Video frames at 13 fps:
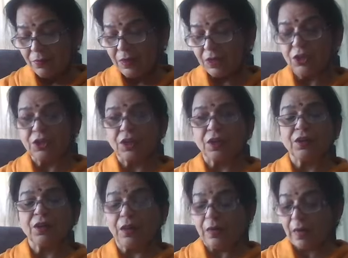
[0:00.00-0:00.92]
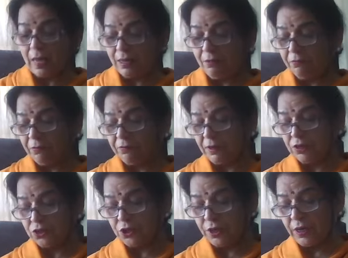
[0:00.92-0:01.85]
The eternal life
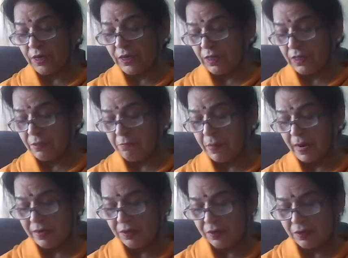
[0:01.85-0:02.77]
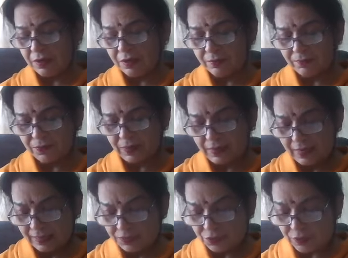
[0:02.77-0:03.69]
functioning in the matter
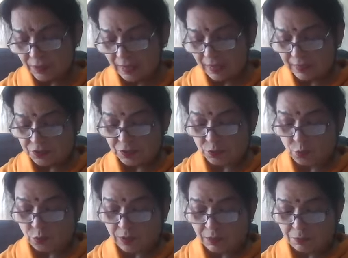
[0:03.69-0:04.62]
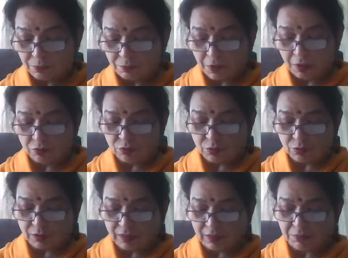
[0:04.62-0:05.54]
gets, as it were,
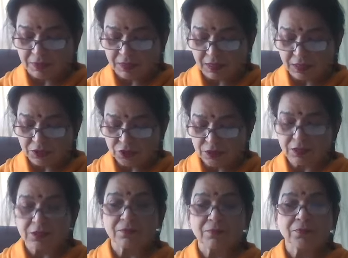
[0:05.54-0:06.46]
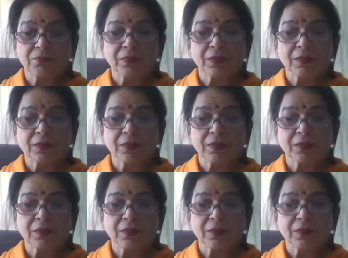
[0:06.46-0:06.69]
bound to the limitations,